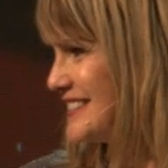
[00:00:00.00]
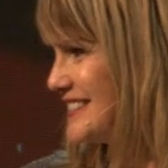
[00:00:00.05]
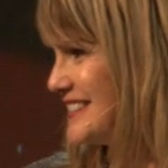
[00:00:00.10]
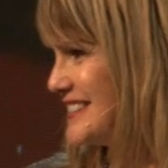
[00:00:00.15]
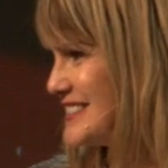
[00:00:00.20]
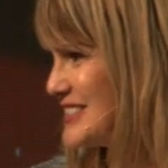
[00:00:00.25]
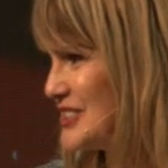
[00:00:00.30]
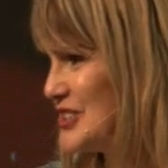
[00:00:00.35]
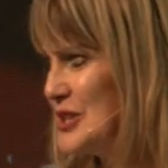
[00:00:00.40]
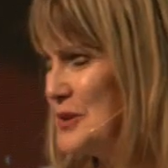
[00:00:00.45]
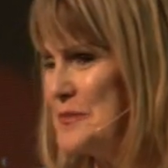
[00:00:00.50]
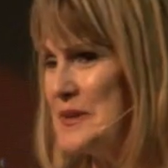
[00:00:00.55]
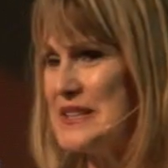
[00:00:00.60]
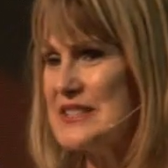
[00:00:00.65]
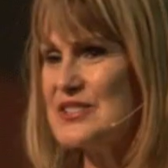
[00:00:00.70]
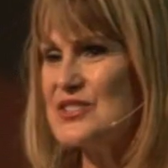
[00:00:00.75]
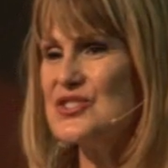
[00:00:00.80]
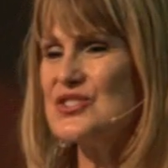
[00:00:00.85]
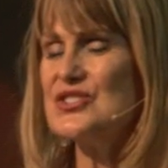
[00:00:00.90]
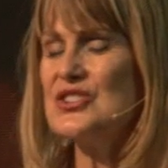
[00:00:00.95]
It's going to be
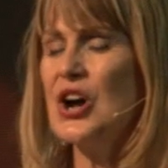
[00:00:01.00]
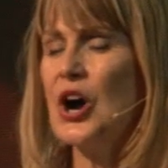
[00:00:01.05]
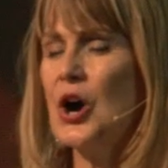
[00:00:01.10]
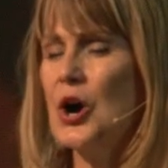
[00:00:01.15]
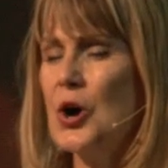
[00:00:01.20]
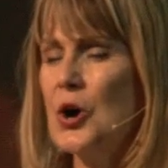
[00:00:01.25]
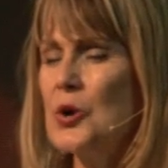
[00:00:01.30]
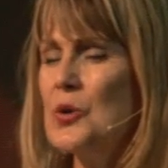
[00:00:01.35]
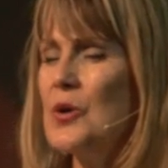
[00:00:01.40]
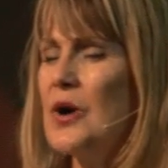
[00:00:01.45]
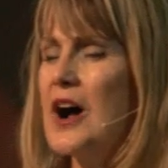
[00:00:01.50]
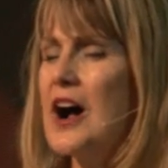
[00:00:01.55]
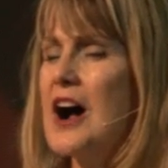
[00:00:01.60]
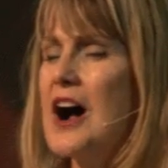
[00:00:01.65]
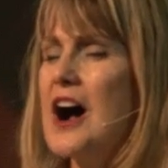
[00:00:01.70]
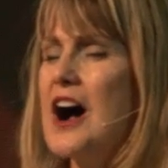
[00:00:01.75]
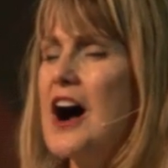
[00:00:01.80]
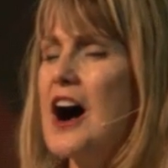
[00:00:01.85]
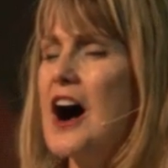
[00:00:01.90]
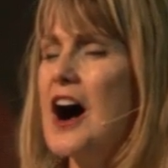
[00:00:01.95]
so
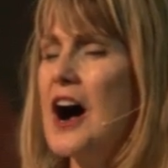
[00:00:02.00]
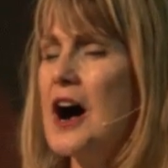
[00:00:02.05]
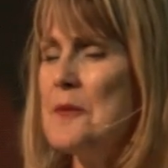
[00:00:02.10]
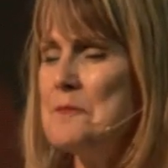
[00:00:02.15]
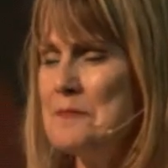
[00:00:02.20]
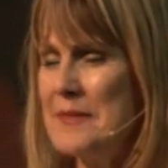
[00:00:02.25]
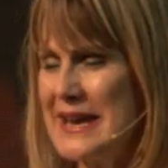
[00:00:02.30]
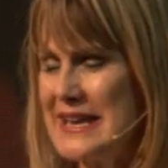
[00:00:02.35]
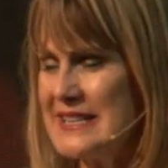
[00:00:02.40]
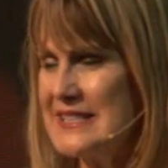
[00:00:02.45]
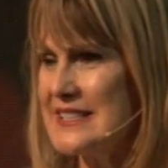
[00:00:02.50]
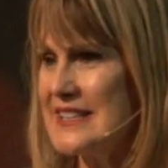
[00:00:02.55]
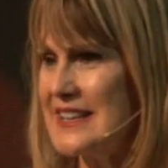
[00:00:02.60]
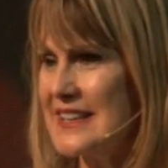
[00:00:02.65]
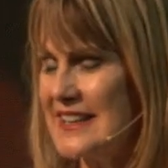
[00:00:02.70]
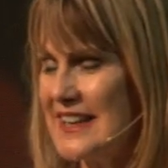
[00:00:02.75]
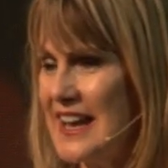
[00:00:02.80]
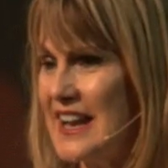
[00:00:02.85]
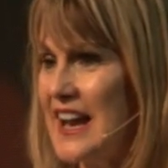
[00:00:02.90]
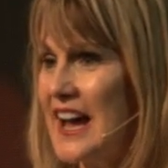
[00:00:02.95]

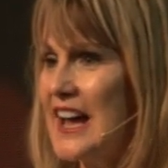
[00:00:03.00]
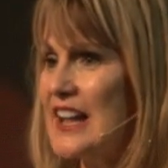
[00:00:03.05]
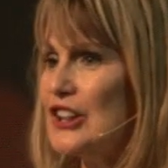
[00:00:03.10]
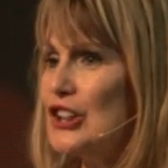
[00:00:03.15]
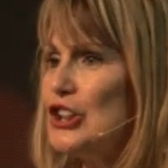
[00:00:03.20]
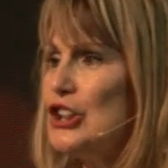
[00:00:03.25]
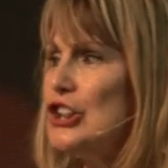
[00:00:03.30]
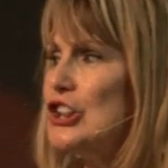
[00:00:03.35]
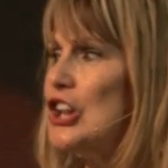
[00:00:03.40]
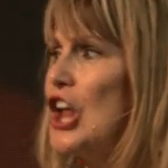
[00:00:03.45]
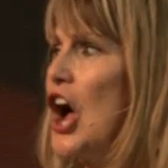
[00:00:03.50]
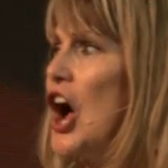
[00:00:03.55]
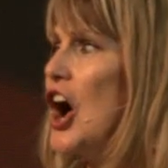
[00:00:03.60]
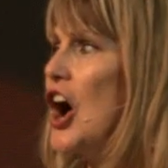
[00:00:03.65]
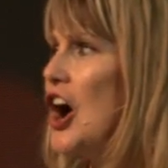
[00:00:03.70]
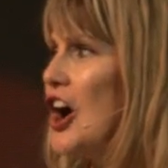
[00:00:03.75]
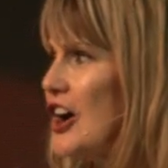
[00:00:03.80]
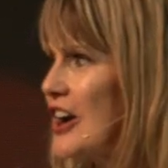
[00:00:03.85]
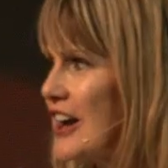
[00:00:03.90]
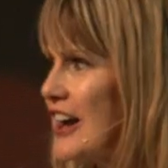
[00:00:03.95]
amazing, and I
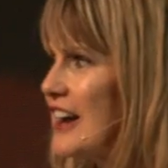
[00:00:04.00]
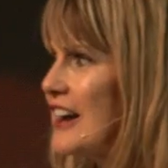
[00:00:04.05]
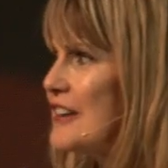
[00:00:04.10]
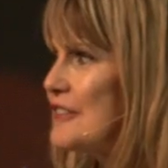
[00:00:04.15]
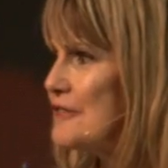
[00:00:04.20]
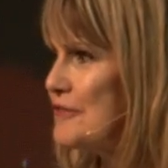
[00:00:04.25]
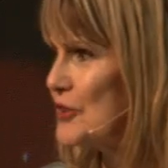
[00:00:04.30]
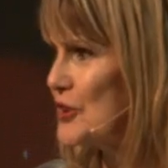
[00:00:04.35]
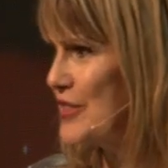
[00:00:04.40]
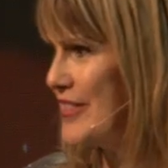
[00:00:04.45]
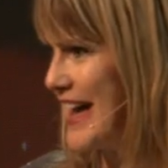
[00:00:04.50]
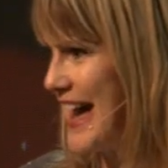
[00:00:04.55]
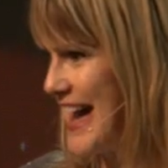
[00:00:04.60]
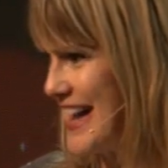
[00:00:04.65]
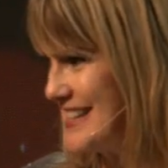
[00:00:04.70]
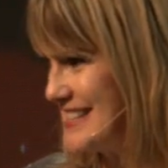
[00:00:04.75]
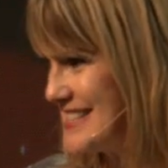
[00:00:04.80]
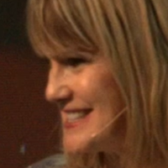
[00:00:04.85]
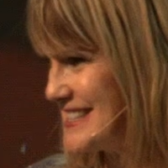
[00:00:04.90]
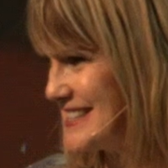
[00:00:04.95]
long for
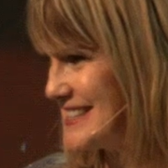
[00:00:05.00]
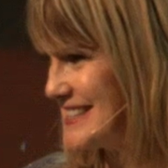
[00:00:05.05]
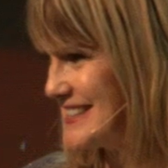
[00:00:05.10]
that.